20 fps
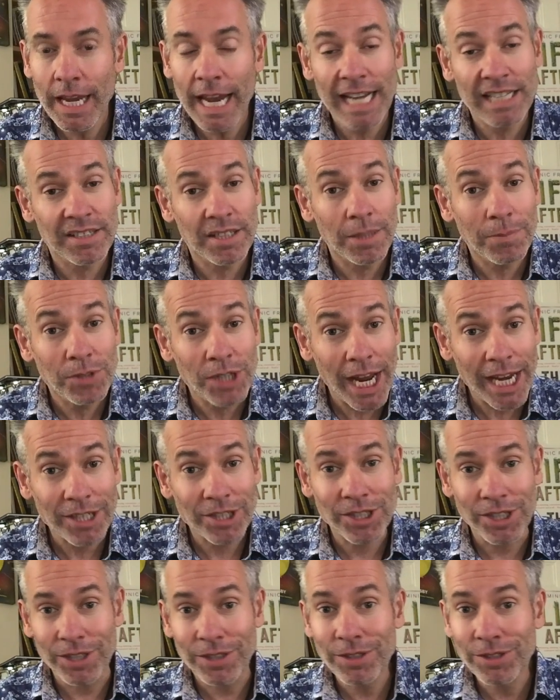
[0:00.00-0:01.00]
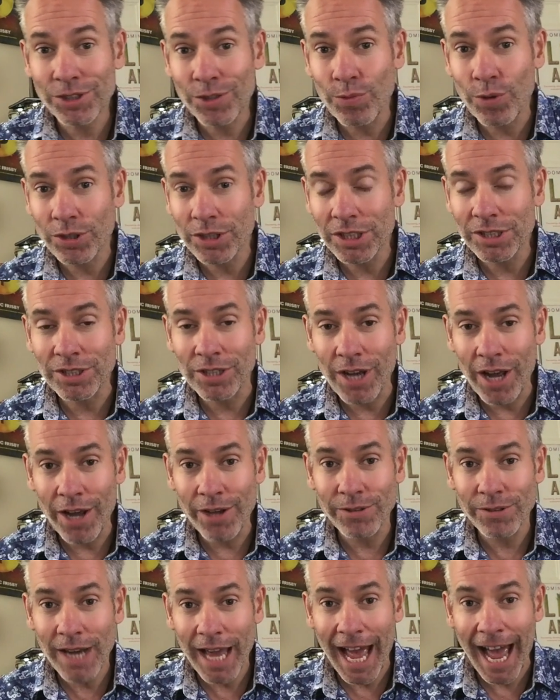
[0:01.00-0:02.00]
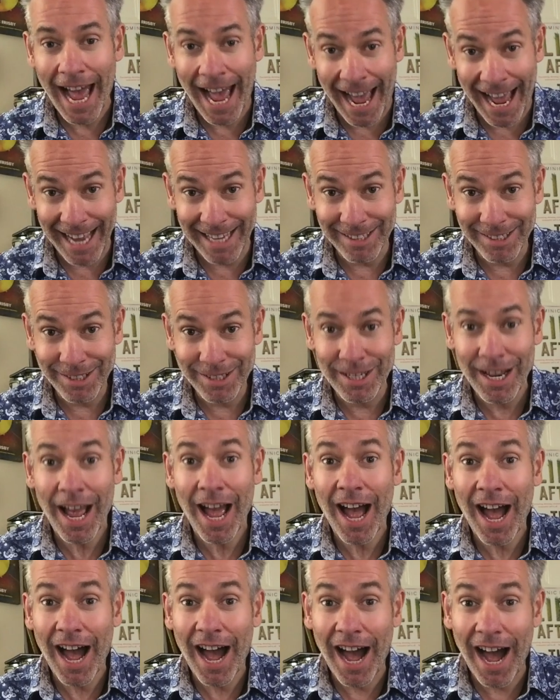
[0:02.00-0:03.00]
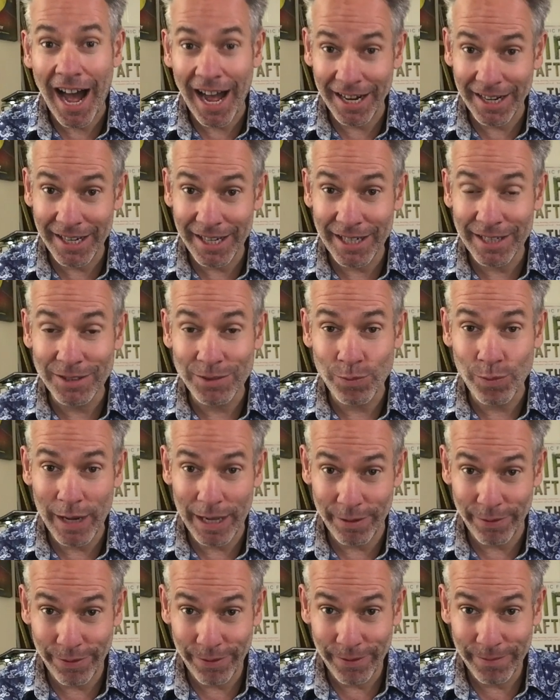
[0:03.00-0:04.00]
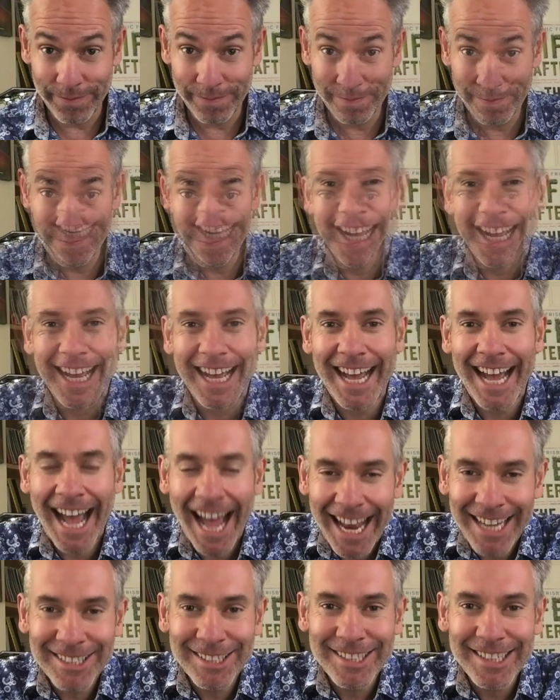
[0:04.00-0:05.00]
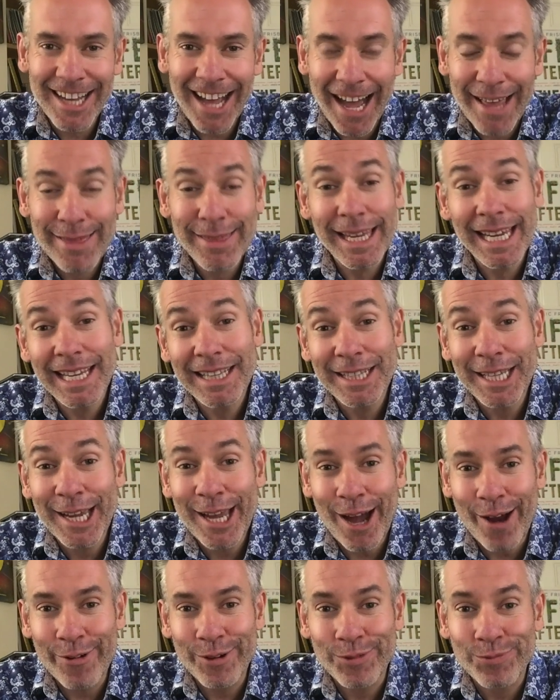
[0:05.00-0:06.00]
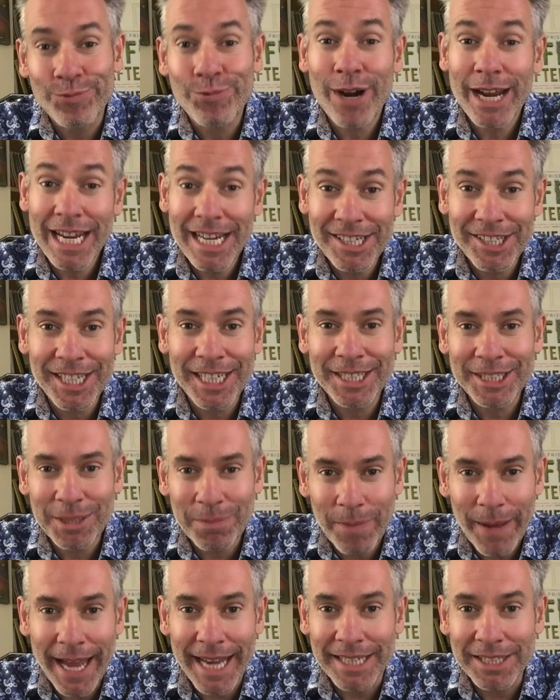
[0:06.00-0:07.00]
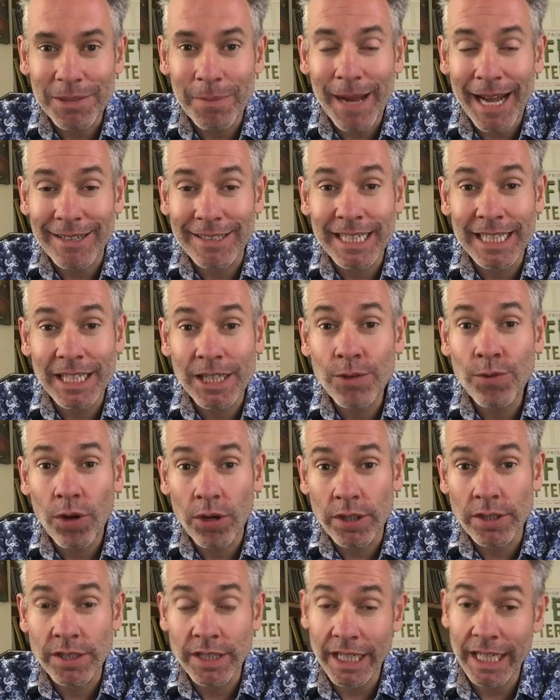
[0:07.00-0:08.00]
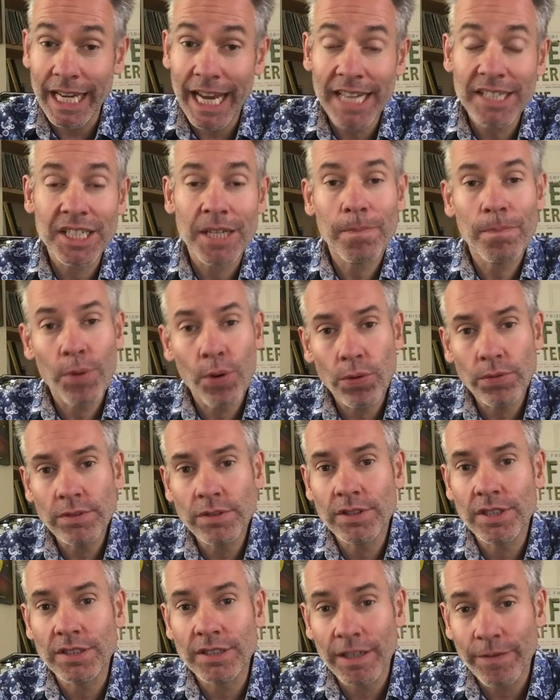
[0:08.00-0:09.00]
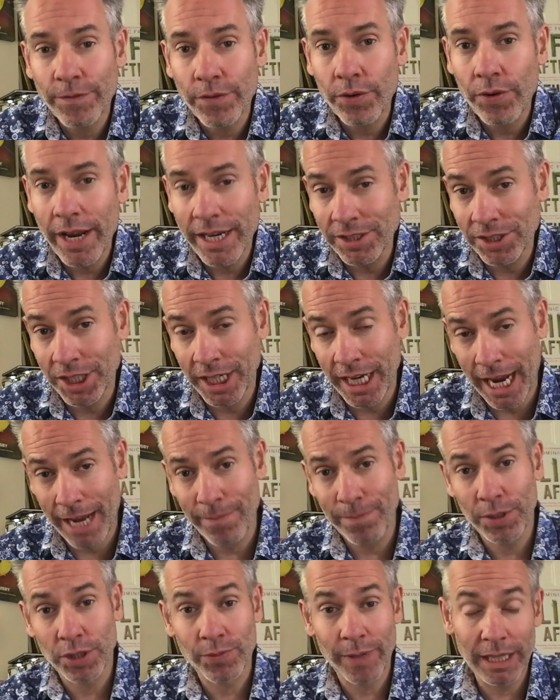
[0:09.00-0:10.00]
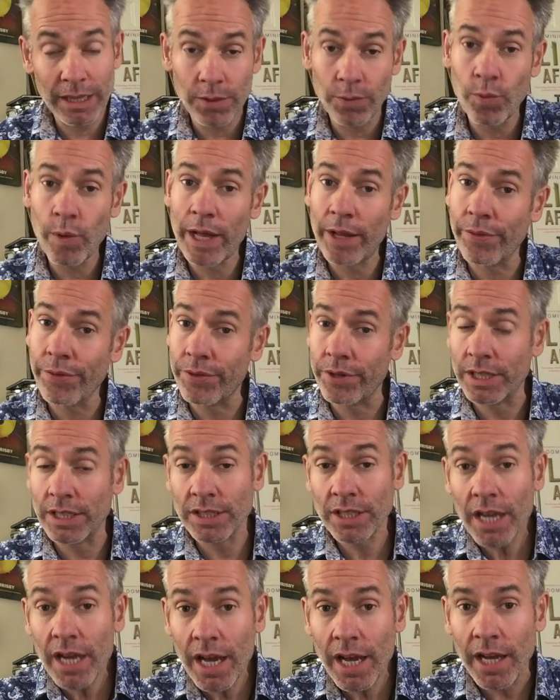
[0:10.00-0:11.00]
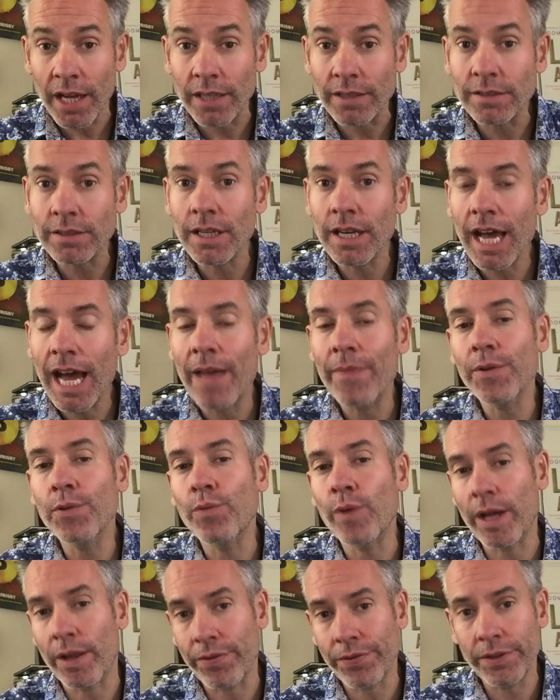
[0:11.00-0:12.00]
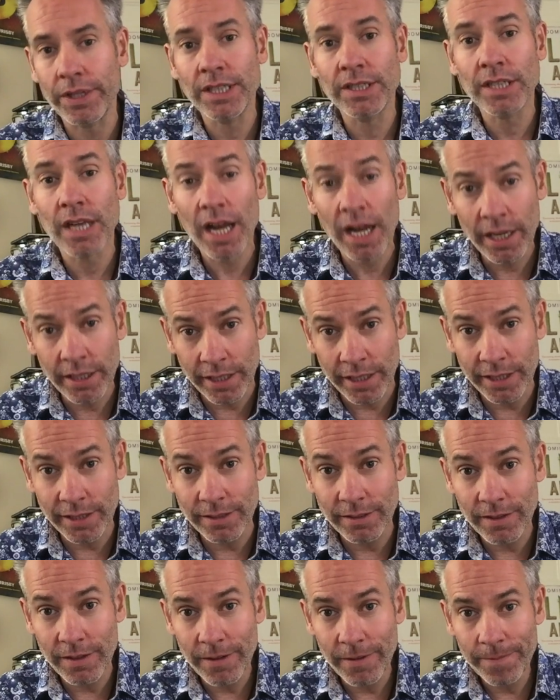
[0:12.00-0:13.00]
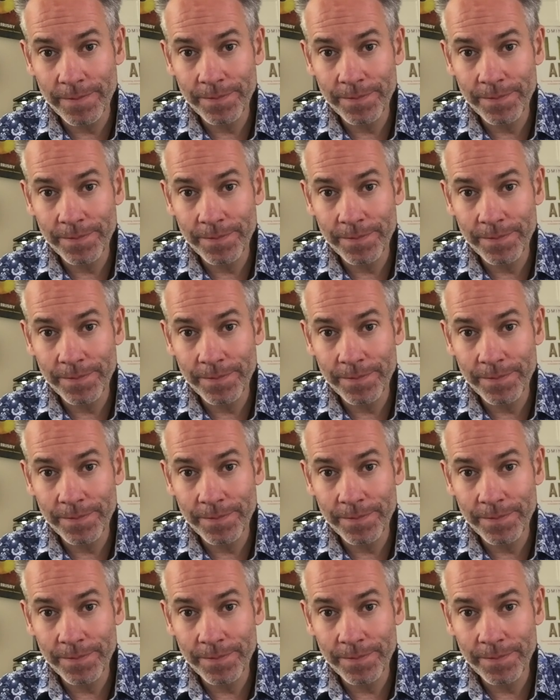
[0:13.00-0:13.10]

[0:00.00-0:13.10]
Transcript: It's an objection to what is known as unearned wealth. And I think in the current raging debate about inequality, it's important to differentiate between the wealth that is earned and the wealth that is unearned.